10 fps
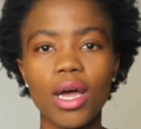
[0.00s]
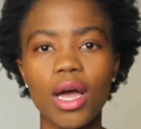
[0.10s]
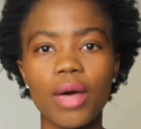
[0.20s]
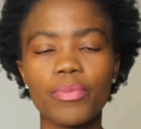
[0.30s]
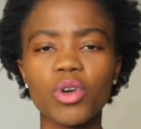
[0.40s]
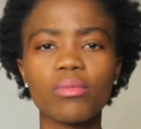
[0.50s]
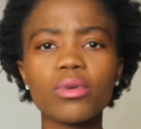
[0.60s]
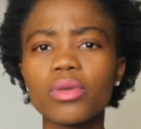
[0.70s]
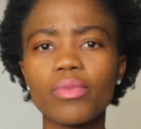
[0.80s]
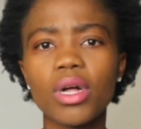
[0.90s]
um, you're
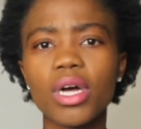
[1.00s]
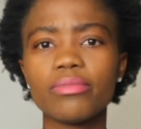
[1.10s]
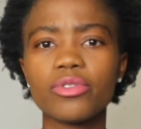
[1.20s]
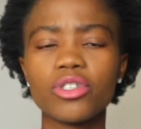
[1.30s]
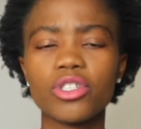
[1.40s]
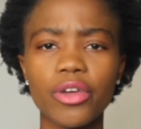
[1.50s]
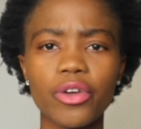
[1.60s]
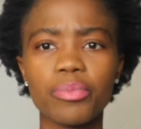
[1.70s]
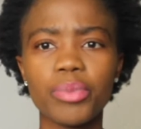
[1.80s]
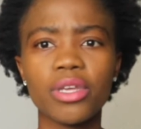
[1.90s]
more than welcome to share
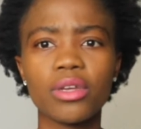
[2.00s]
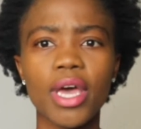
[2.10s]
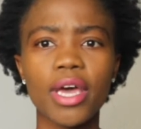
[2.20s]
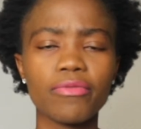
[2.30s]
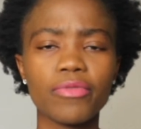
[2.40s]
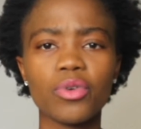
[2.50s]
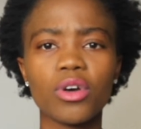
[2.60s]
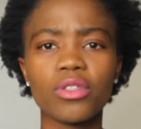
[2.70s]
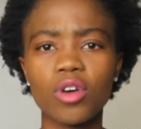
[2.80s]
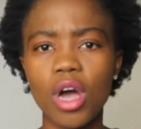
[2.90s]
your opinion and view
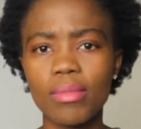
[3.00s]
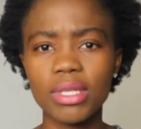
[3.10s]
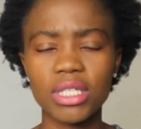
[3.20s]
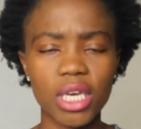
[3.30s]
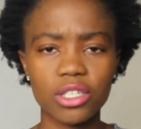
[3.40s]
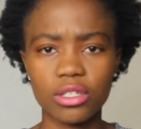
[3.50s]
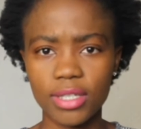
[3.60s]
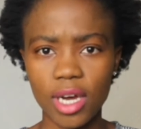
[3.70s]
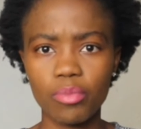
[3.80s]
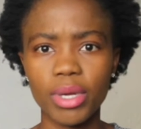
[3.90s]
on the comment section
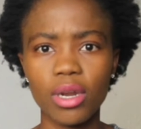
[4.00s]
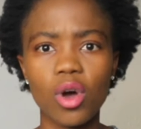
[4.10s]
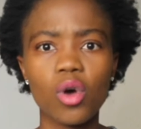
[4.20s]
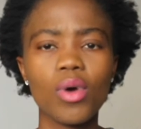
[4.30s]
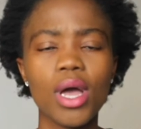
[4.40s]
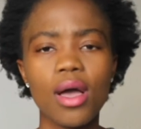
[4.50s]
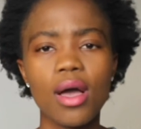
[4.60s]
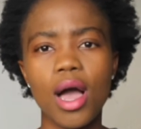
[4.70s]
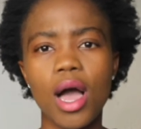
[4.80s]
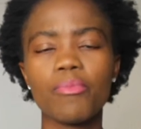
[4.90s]
down below
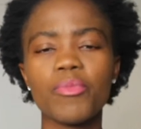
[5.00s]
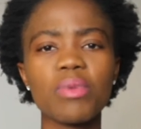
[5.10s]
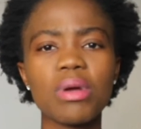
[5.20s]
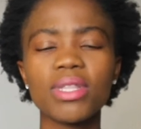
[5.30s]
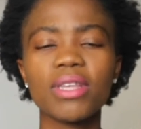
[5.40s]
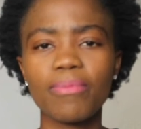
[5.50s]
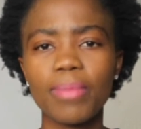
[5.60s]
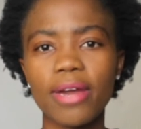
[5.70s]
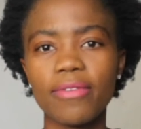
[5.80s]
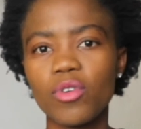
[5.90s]
um, remember the
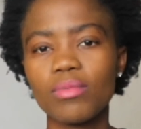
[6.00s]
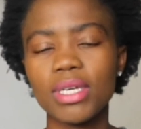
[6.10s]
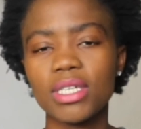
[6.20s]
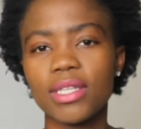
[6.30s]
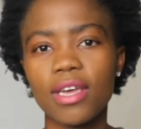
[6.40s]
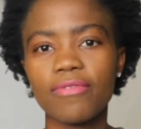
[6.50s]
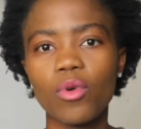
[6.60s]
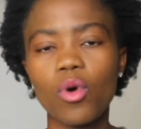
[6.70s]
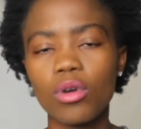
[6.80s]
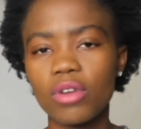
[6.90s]
platform is there for all